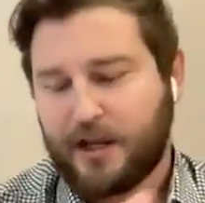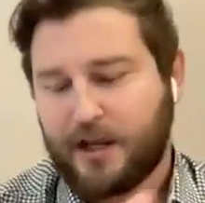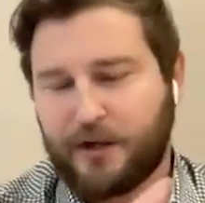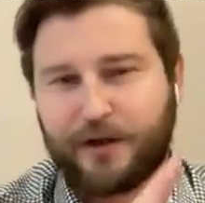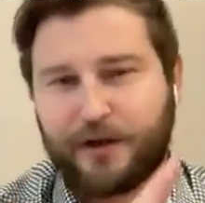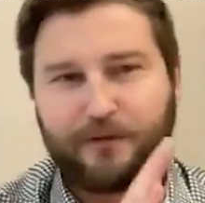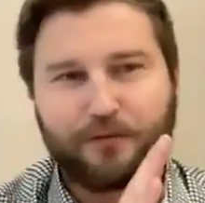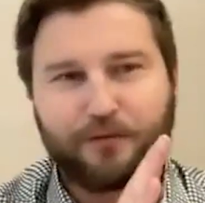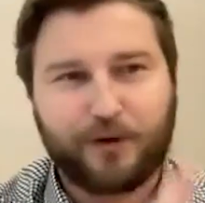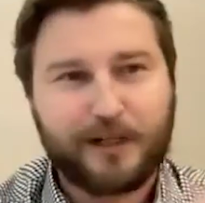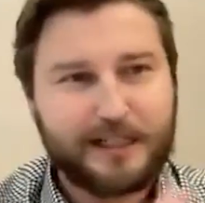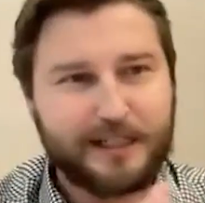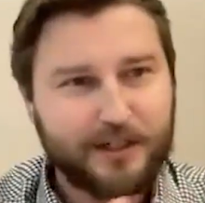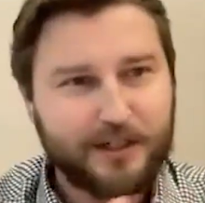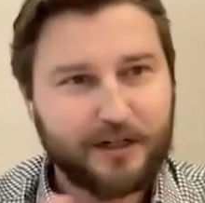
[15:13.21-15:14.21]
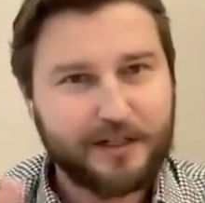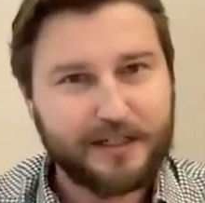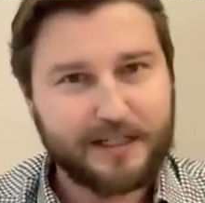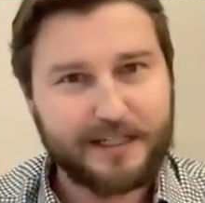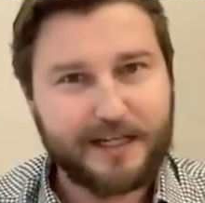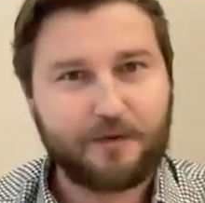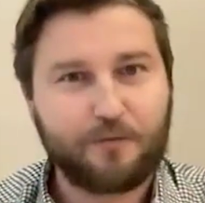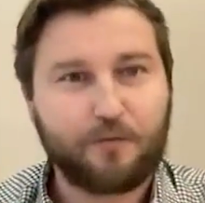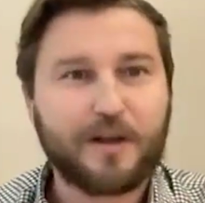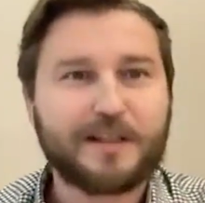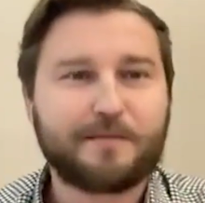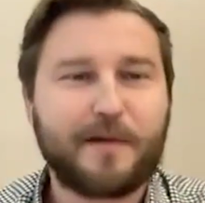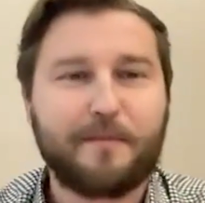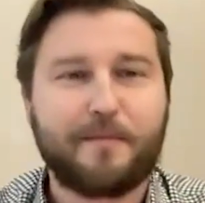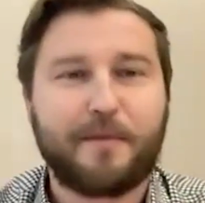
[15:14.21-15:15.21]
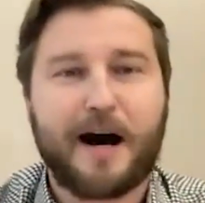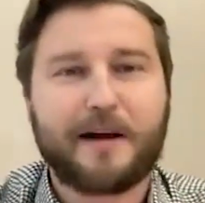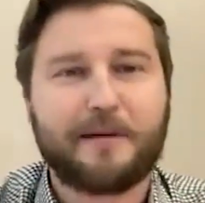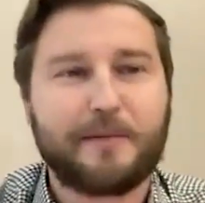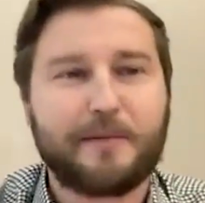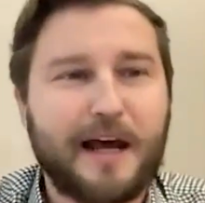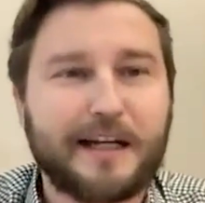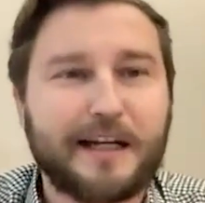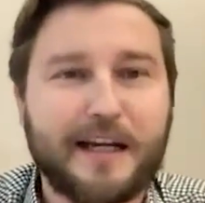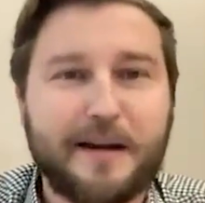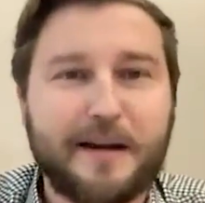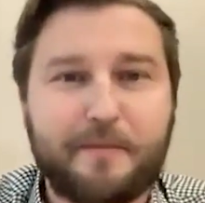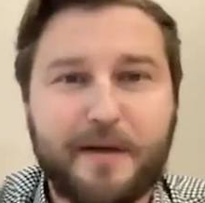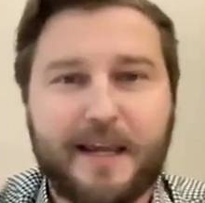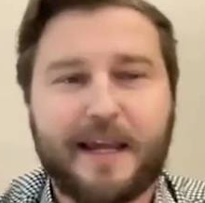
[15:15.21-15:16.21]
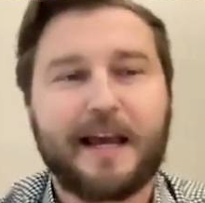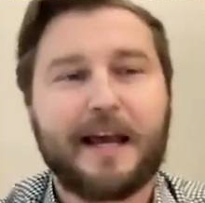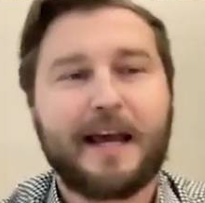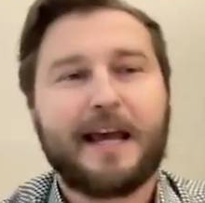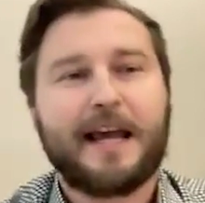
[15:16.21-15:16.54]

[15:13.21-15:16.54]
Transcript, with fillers: you can really start to see what's my bottom line going to be.